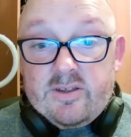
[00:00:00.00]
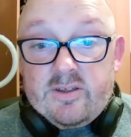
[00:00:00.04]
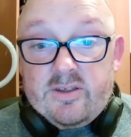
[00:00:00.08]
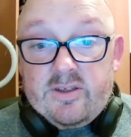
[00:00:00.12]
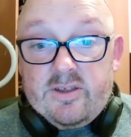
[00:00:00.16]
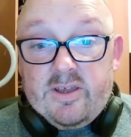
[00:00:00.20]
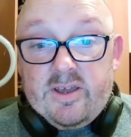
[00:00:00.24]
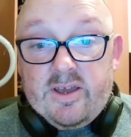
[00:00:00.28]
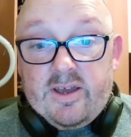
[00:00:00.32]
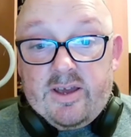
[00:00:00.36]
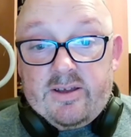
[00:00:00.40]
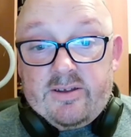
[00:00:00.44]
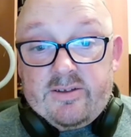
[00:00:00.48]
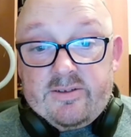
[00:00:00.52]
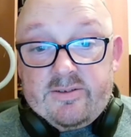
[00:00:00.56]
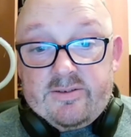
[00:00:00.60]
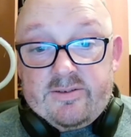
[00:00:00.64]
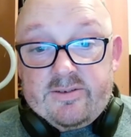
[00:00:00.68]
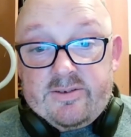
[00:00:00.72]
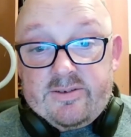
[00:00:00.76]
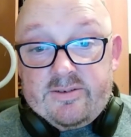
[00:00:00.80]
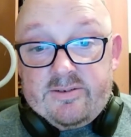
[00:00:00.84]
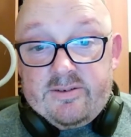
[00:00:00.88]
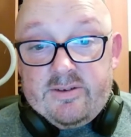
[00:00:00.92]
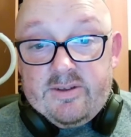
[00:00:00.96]
Yeah,
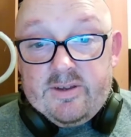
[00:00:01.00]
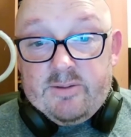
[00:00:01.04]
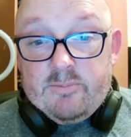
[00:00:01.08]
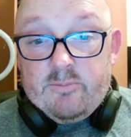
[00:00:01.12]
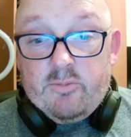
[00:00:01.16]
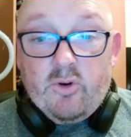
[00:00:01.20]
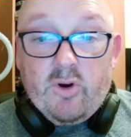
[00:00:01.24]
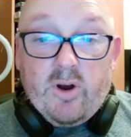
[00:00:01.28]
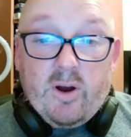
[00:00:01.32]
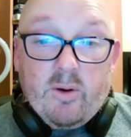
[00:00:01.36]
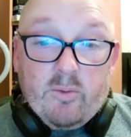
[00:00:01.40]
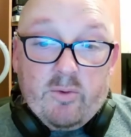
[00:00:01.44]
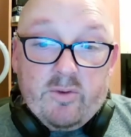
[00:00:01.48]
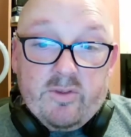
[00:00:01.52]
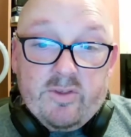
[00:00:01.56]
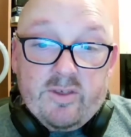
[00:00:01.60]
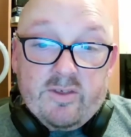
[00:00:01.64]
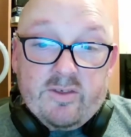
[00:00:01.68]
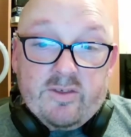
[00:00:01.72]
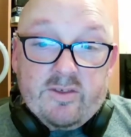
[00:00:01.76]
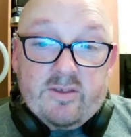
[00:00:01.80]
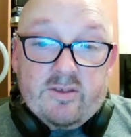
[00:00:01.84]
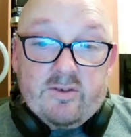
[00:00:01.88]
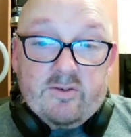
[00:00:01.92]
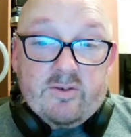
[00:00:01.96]
but I want
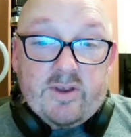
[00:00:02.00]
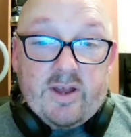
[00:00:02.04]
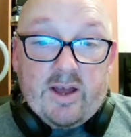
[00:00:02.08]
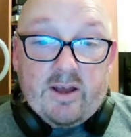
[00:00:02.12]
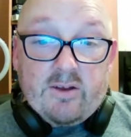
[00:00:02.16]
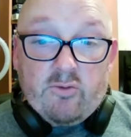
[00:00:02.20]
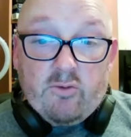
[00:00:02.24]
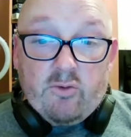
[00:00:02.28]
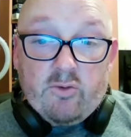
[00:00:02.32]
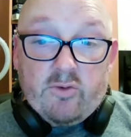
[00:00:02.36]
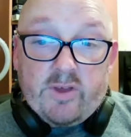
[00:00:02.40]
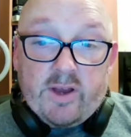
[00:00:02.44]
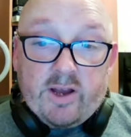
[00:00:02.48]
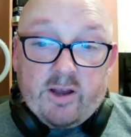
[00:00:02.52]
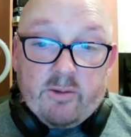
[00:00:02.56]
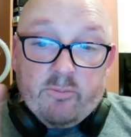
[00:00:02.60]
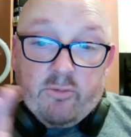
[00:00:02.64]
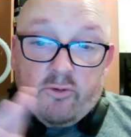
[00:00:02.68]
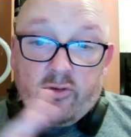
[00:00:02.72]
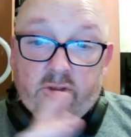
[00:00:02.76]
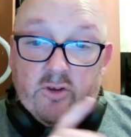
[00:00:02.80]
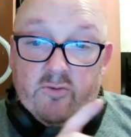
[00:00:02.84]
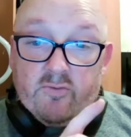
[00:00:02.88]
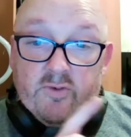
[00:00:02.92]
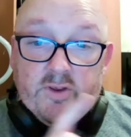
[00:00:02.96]
this is a good angle because I can put
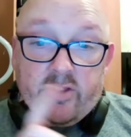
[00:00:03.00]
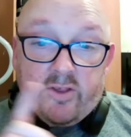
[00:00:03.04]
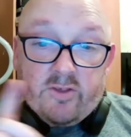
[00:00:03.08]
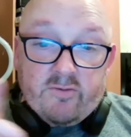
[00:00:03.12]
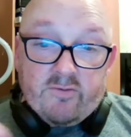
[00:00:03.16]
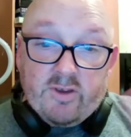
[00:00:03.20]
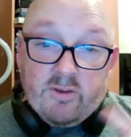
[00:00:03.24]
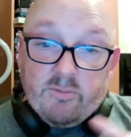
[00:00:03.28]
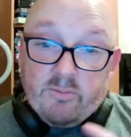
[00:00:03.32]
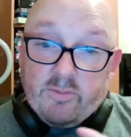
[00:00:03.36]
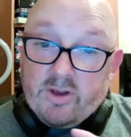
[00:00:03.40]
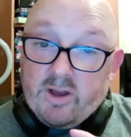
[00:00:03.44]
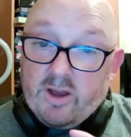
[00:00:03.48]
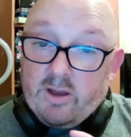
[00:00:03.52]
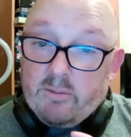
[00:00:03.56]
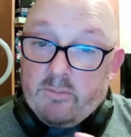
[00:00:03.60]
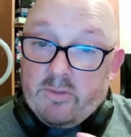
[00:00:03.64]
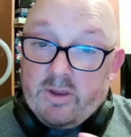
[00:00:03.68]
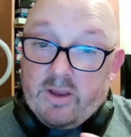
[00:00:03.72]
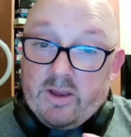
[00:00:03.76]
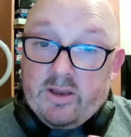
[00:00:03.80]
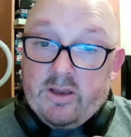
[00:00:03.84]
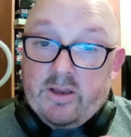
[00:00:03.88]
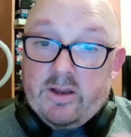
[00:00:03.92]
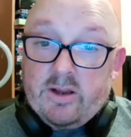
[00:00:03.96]
the green screen behind
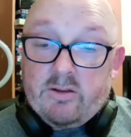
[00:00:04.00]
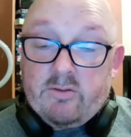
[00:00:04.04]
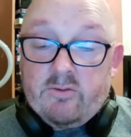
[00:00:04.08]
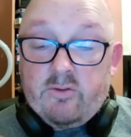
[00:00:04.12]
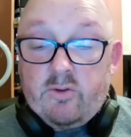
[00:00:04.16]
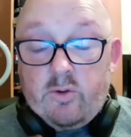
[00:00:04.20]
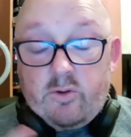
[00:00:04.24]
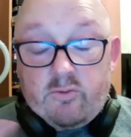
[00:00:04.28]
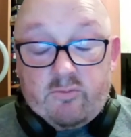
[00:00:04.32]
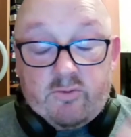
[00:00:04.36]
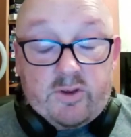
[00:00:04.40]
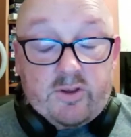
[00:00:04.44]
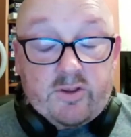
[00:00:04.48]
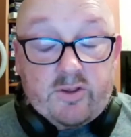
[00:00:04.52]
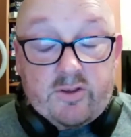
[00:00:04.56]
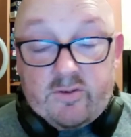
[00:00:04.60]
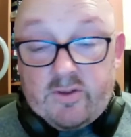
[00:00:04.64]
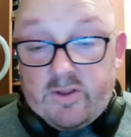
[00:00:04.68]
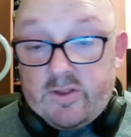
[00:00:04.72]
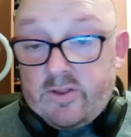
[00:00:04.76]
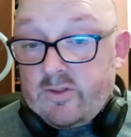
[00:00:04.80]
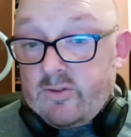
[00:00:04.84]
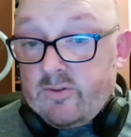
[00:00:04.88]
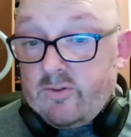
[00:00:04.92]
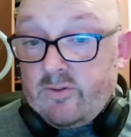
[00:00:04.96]
me and do green screen
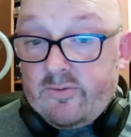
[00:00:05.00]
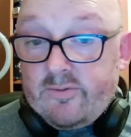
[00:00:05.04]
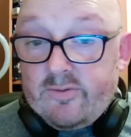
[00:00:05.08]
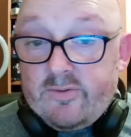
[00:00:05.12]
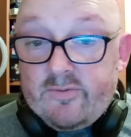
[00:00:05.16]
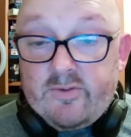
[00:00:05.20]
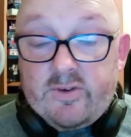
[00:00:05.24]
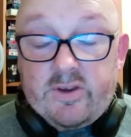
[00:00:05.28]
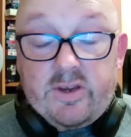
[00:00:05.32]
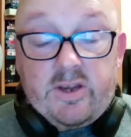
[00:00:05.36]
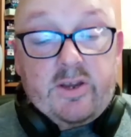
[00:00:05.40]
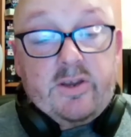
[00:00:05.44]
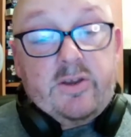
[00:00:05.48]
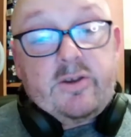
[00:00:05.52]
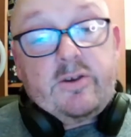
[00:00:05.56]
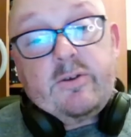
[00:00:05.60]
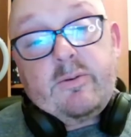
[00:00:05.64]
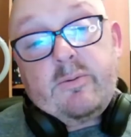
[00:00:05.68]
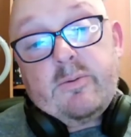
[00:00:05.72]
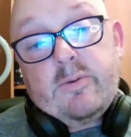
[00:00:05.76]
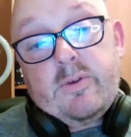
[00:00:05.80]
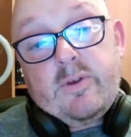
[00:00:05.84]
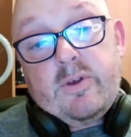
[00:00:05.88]
stuff if I need to.